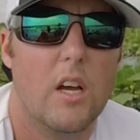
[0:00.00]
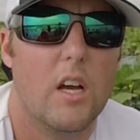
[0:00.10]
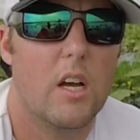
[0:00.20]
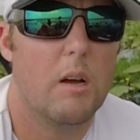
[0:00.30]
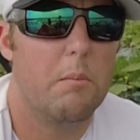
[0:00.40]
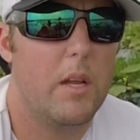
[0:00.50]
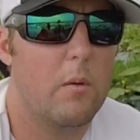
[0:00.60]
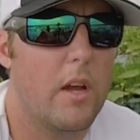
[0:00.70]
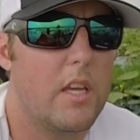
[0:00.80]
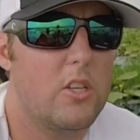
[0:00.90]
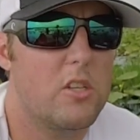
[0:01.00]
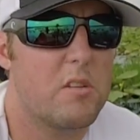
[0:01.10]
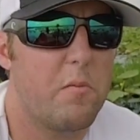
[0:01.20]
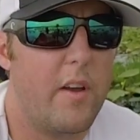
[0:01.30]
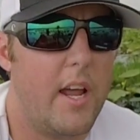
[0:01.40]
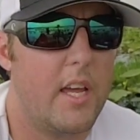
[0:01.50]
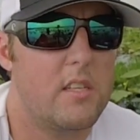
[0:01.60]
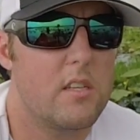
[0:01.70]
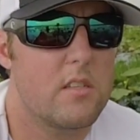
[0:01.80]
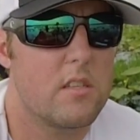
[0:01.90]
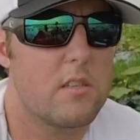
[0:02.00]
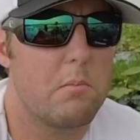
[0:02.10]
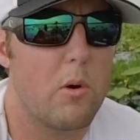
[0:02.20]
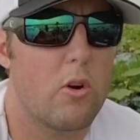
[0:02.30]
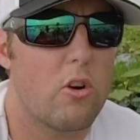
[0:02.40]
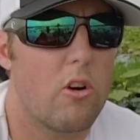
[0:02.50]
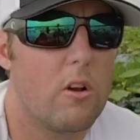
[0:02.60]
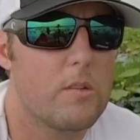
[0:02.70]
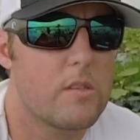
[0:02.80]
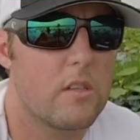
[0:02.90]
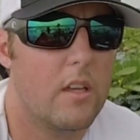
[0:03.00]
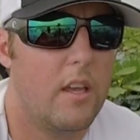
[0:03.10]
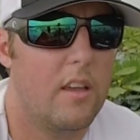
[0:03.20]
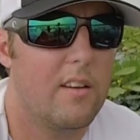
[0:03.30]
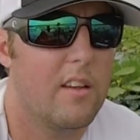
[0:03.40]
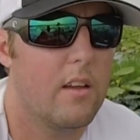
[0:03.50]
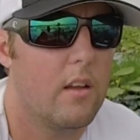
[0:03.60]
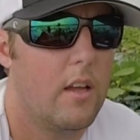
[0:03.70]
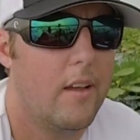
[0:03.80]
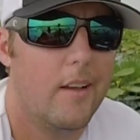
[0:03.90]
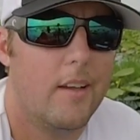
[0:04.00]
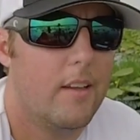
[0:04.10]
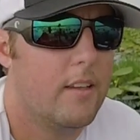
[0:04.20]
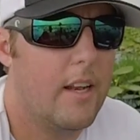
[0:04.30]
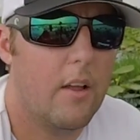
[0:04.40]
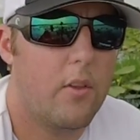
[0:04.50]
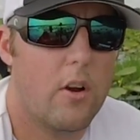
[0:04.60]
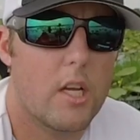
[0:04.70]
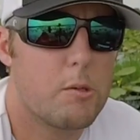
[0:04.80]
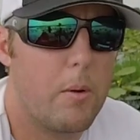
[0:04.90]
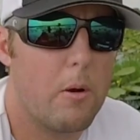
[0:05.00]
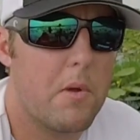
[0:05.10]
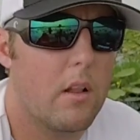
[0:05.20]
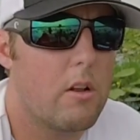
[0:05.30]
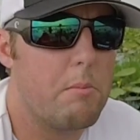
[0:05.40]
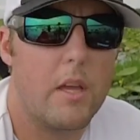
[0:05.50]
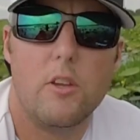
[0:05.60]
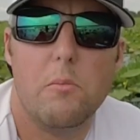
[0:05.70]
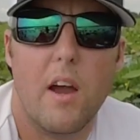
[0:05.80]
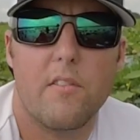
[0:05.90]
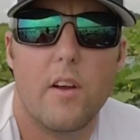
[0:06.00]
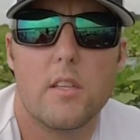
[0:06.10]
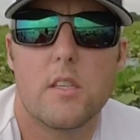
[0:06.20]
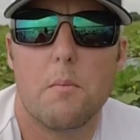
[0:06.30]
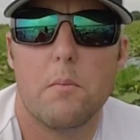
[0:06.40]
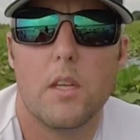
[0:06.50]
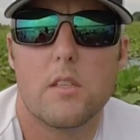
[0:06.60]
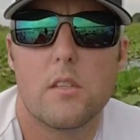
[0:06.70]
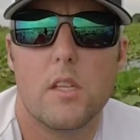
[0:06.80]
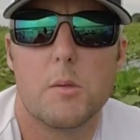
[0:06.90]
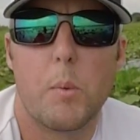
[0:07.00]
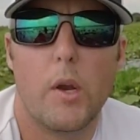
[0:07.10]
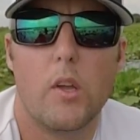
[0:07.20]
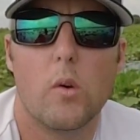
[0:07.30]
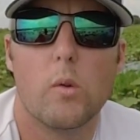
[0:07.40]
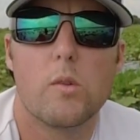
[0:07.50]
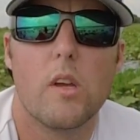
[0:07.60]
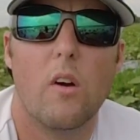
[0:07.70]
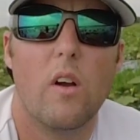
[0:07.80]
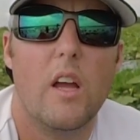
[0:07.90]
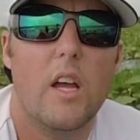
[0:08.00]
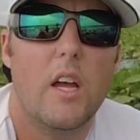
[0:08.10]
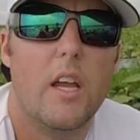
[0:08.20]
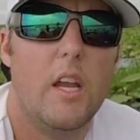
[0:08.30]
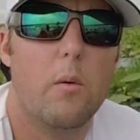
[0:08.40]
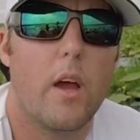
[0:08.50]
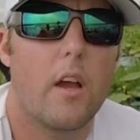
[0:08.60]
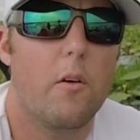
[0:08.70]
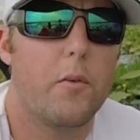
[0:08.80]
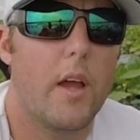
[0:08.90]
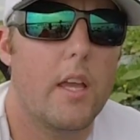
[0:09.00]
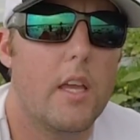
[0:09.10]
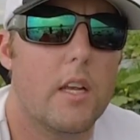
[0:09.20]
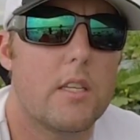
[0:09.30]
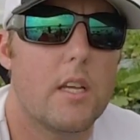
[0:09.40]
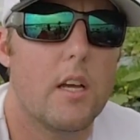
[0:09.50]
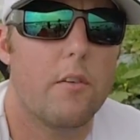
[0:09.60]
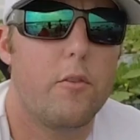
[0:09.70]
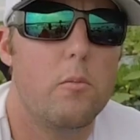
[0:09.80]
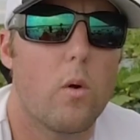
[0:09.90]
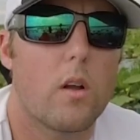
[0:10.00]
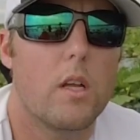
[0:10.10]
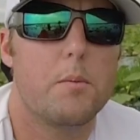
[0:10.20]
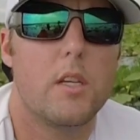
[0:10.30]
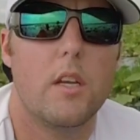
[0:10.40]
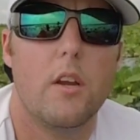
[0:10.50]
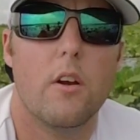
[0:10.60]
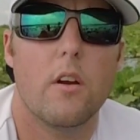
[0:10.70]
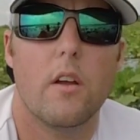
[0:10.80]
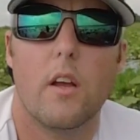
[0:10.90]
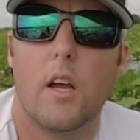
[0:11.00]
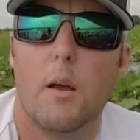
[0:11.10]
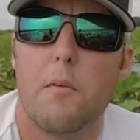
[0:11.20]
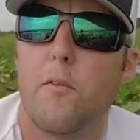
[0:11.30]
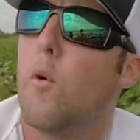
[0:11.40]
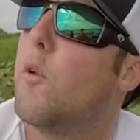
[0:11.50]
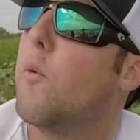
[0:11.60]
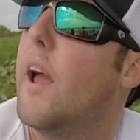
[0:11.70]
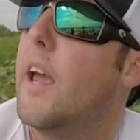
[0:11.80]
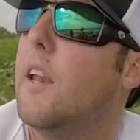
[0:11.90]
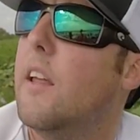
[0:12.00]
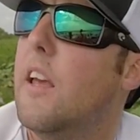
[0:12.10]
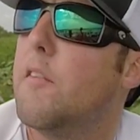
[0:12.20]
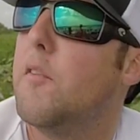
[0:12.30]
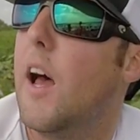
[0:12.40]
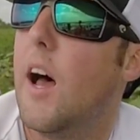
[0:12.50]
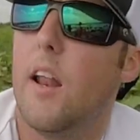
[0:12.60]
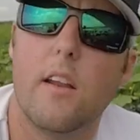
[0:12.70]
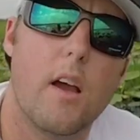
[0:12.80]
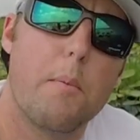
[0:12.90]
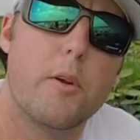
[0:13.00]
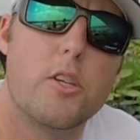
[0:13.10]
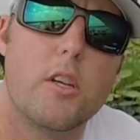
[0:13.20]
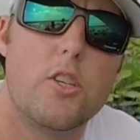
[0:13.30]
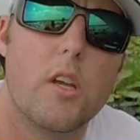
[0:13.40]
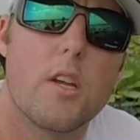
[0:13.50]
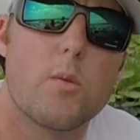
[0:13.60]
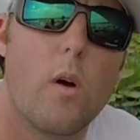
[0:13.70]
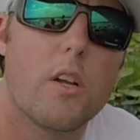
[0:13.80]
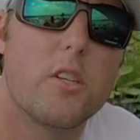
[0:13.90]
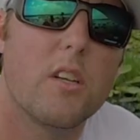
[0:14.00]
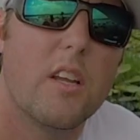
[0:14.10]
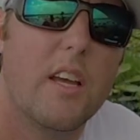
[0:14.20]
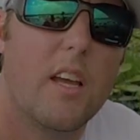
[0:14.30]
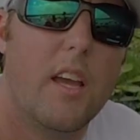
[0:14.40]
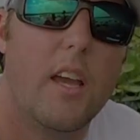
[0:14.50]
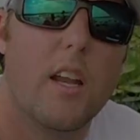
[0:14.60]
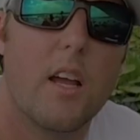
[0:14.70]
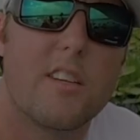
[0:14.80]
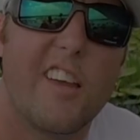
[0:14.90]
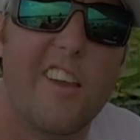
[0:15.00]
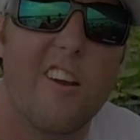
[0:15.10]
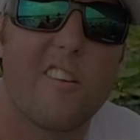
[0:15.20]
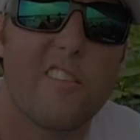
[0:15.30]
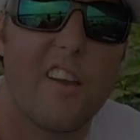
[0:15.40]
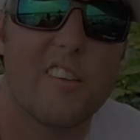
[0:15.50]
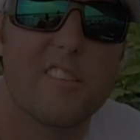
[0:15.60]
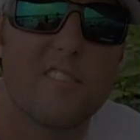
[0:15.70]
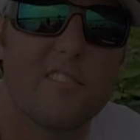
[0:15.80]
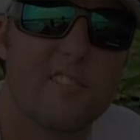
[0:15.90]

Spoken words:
anyway, get you some fat aces and some burner craws, and get out there and experiment a little bit, and you might find something that's pretty cool. So anyway, hopefully I can get a few more clips in here before the rain. If not, I appreciate you guys watching, and take care. Thanks.